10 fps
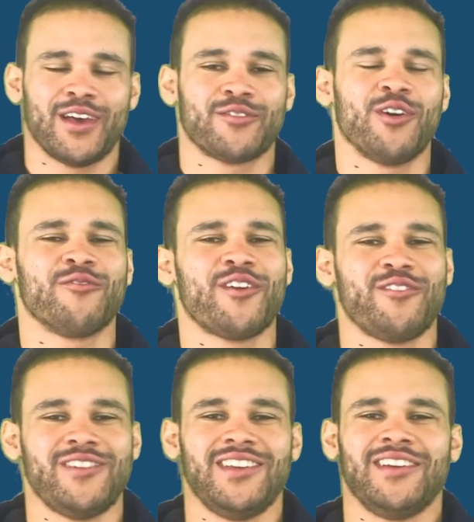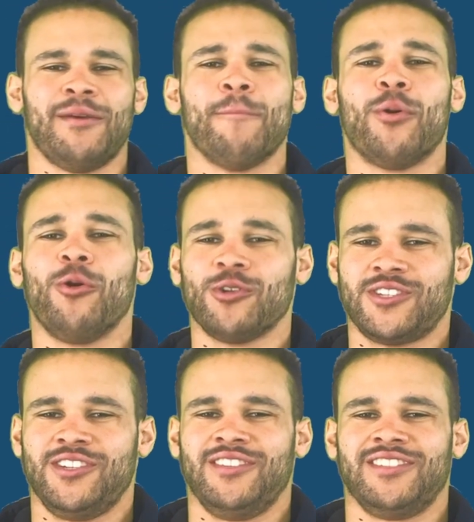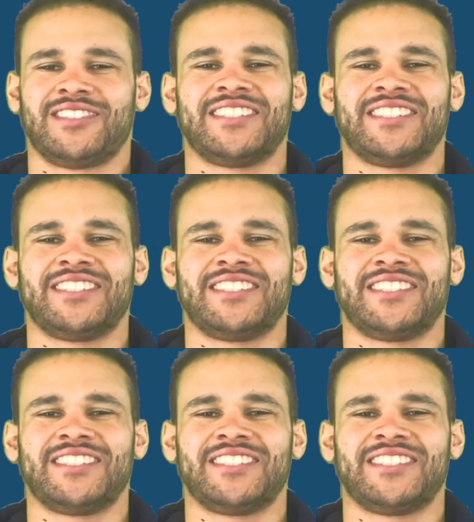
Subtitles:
I've got a very important,